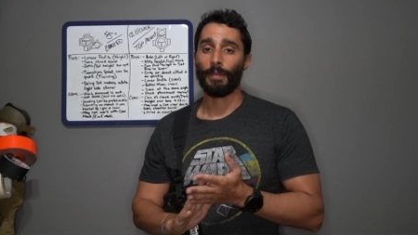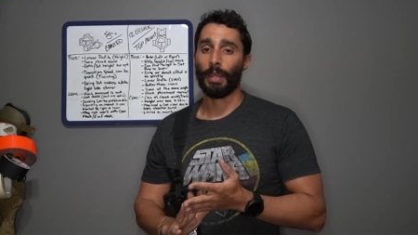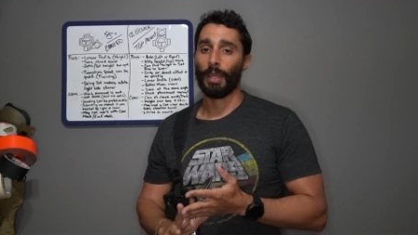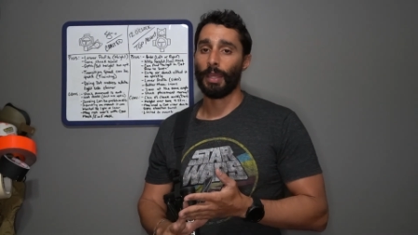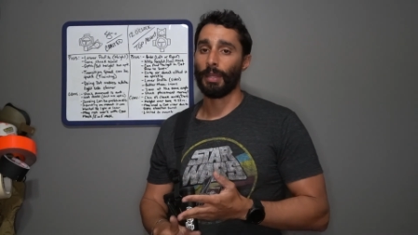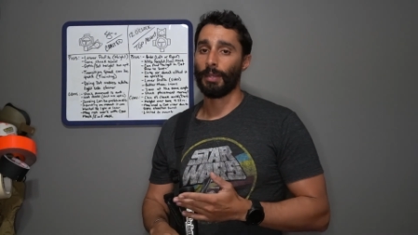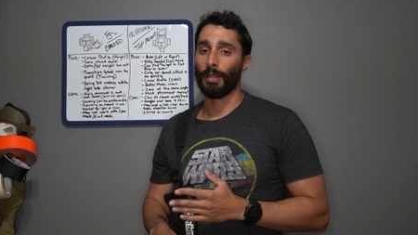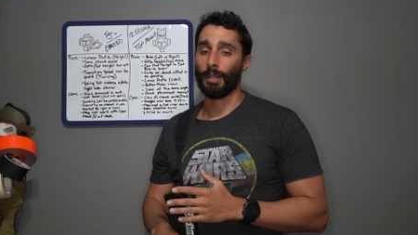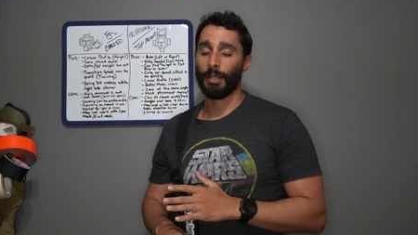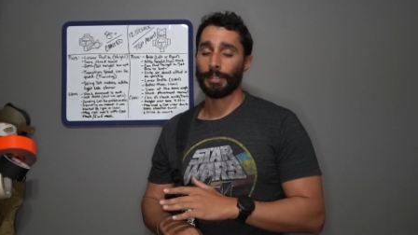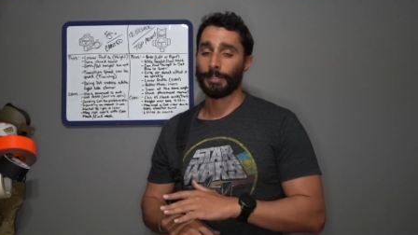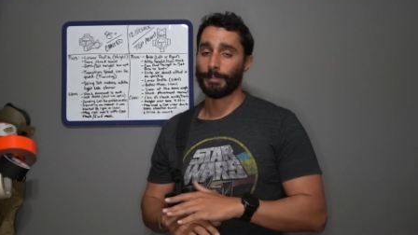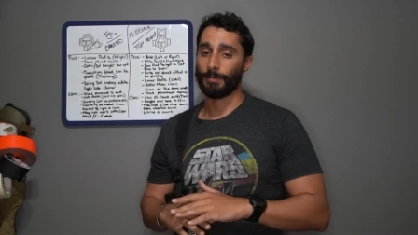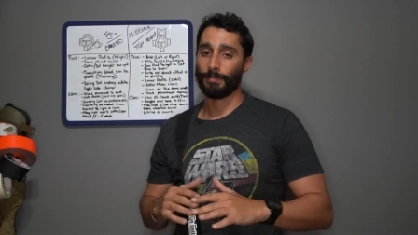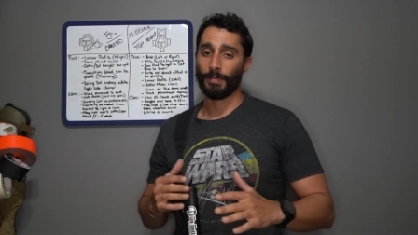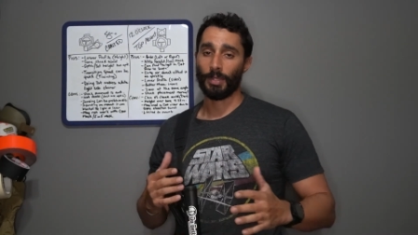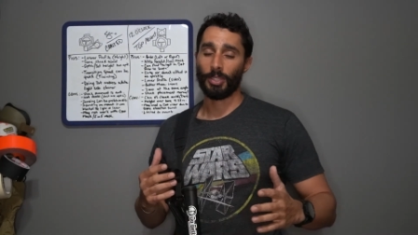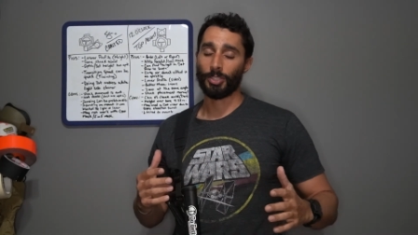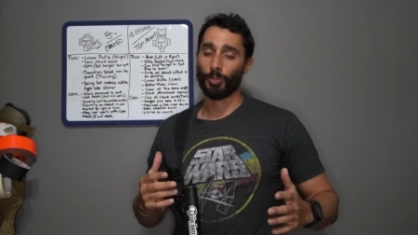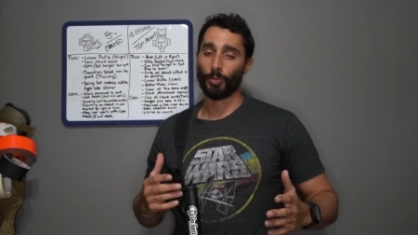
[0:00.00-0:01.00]
and it's
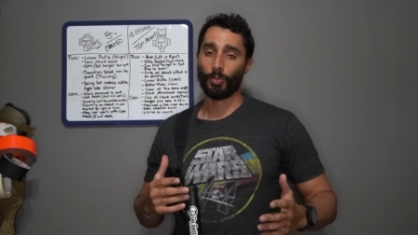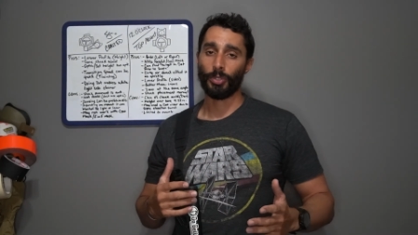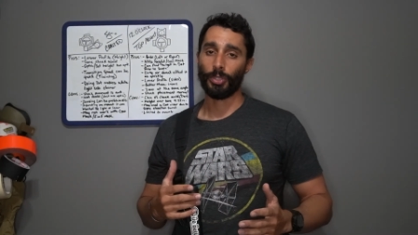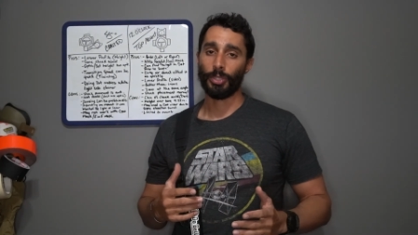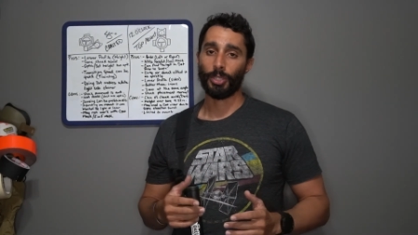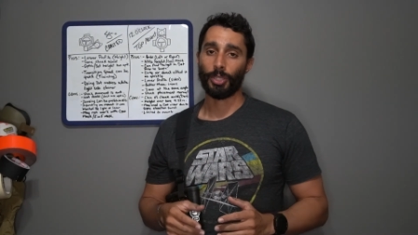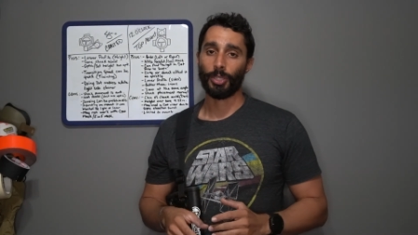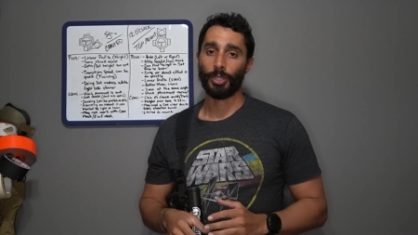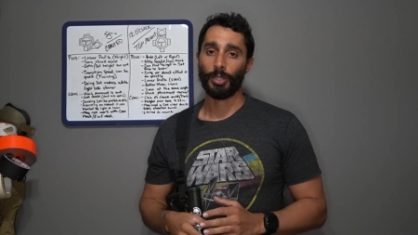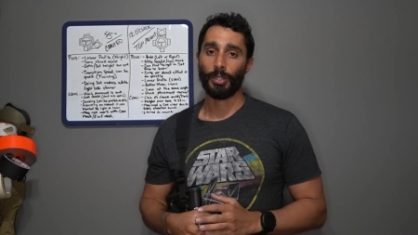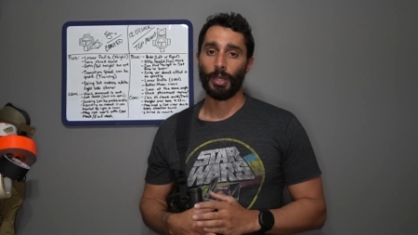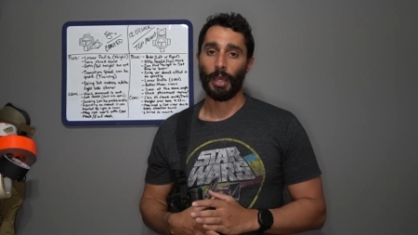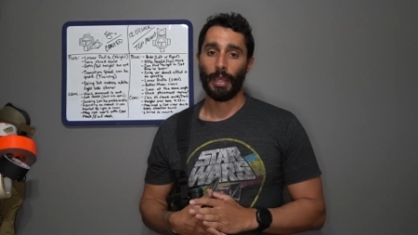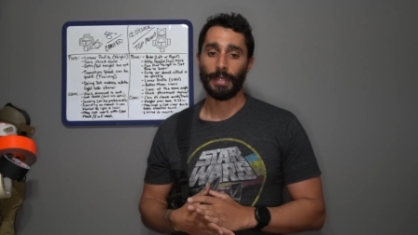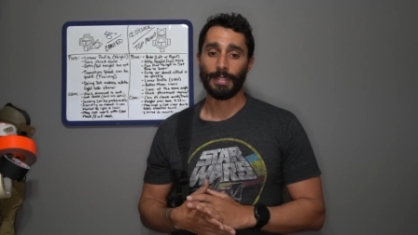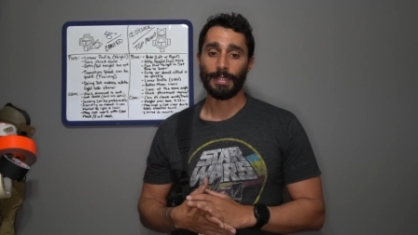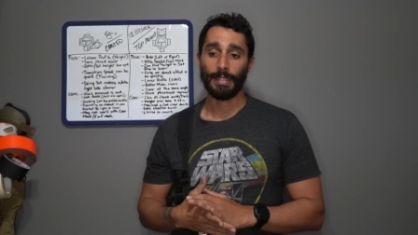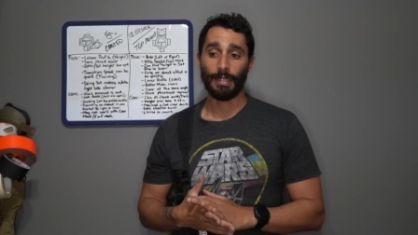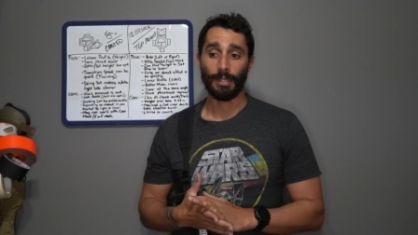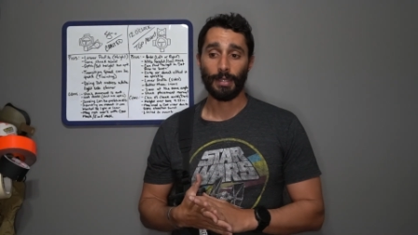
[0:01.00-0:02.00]
a really good
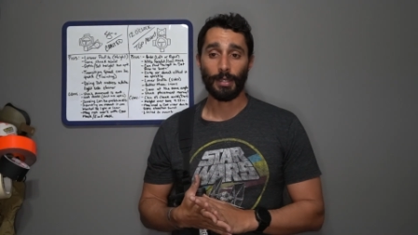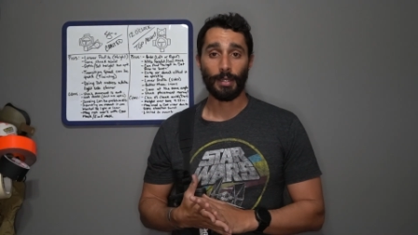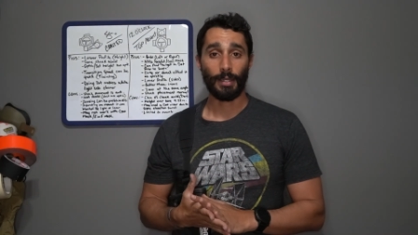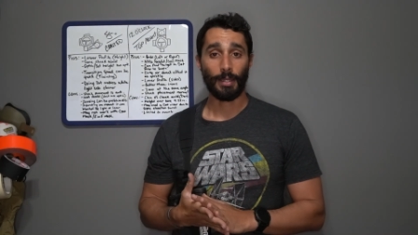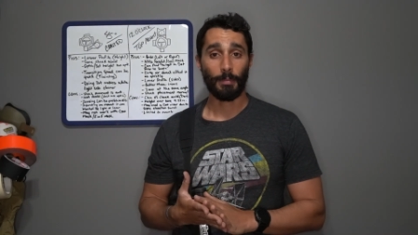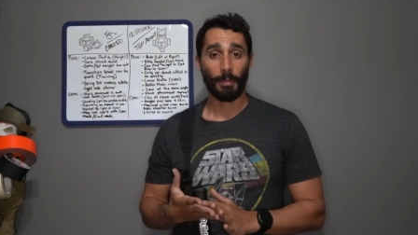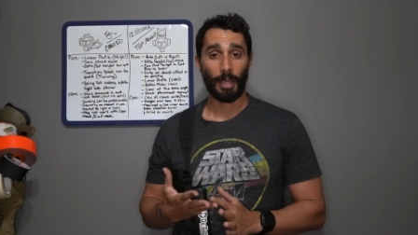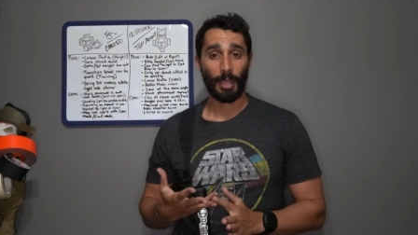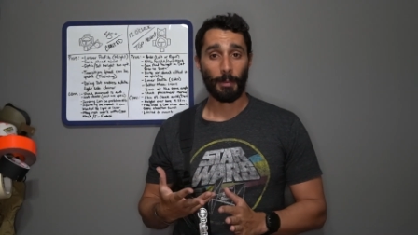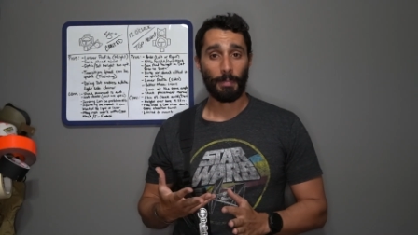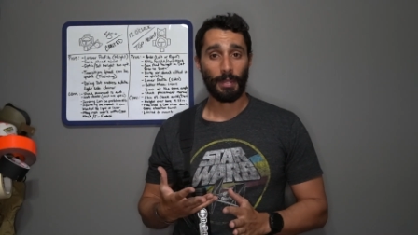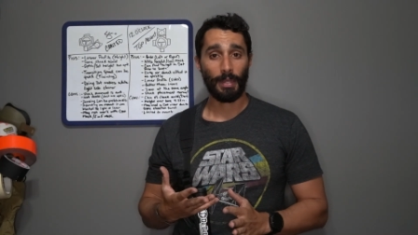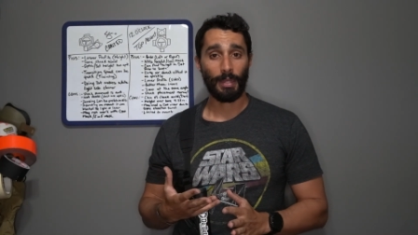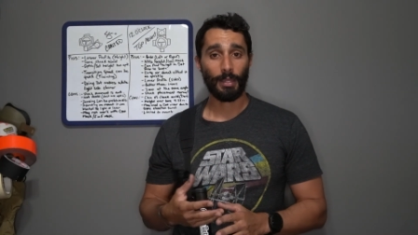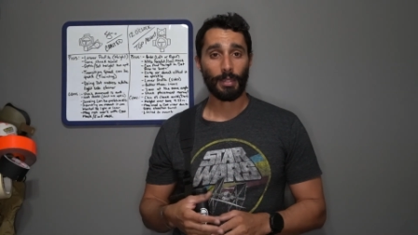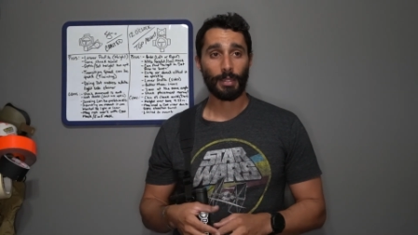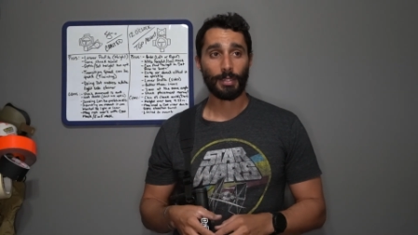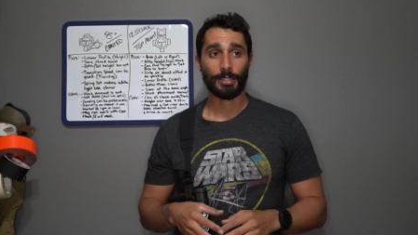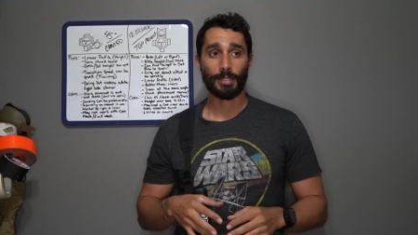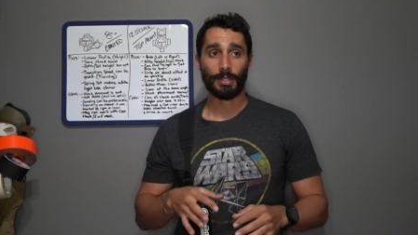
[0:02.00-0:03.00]
idea in my
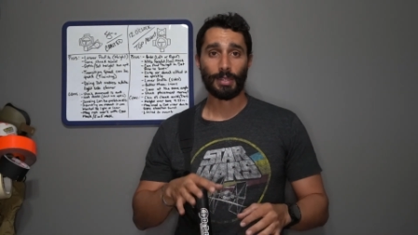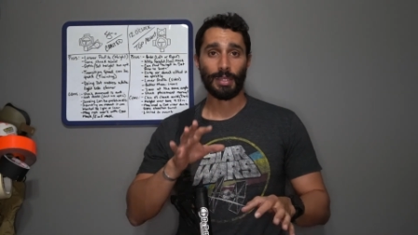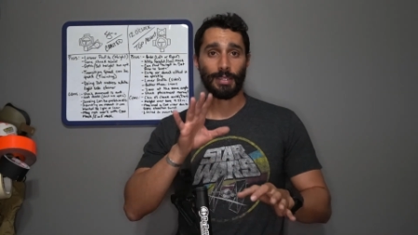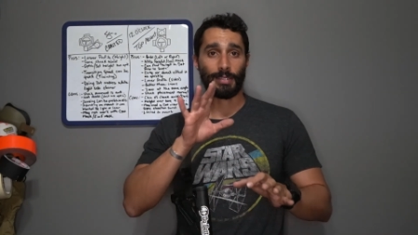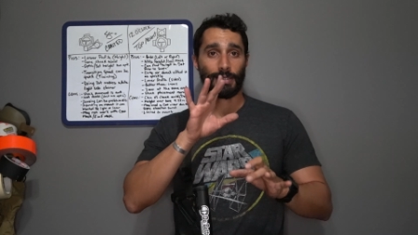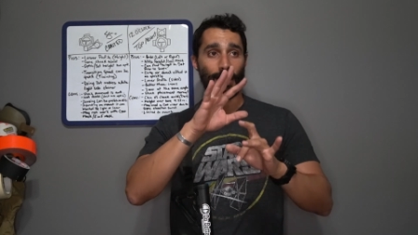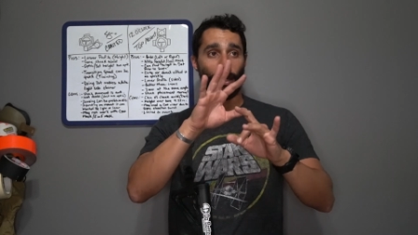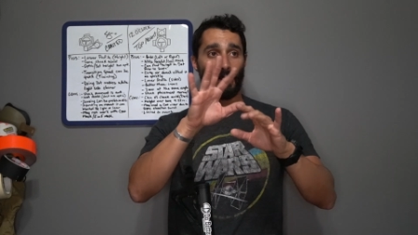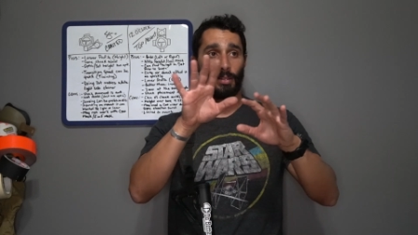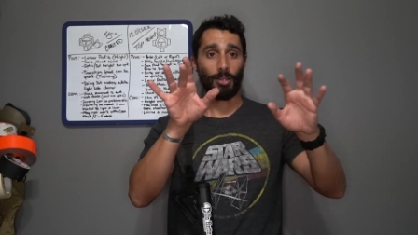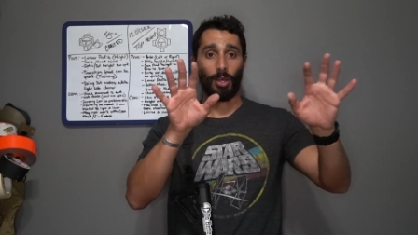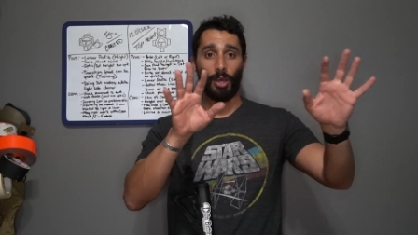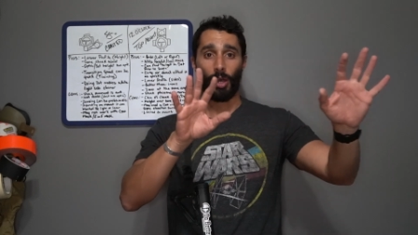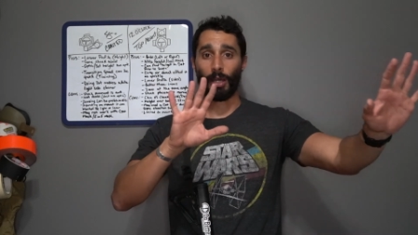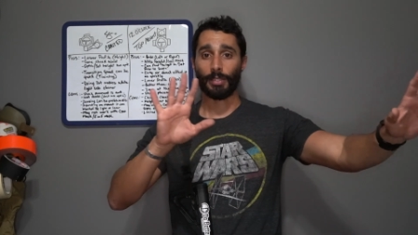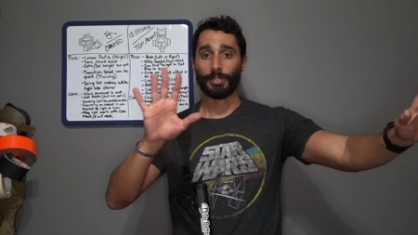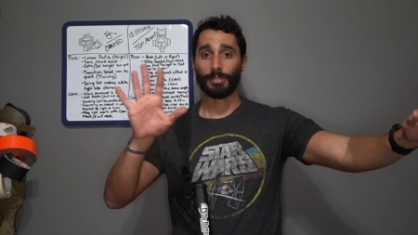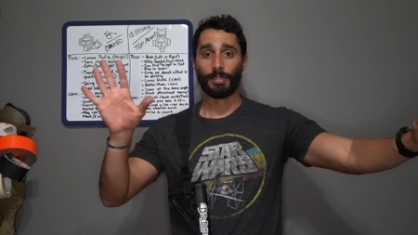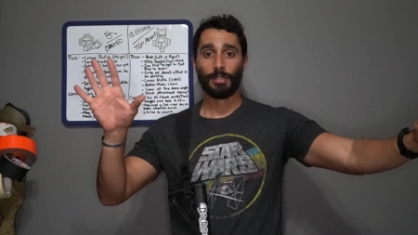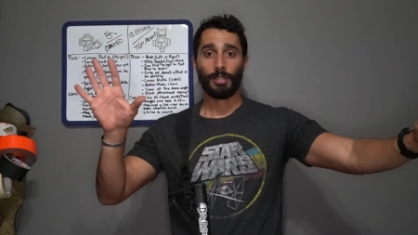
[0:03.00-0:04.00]
opinion, because things get
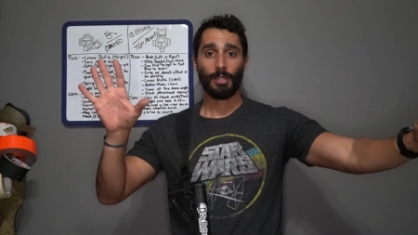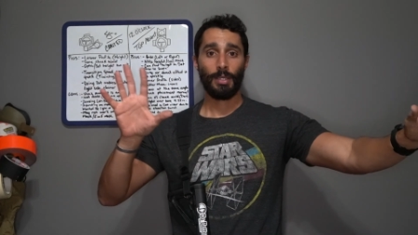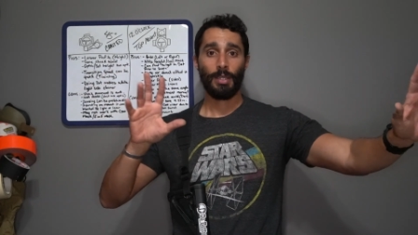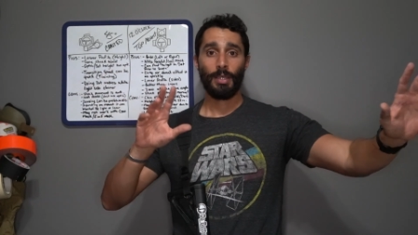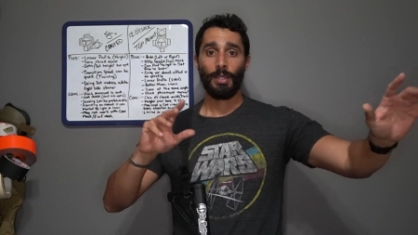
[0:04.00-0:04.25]
lost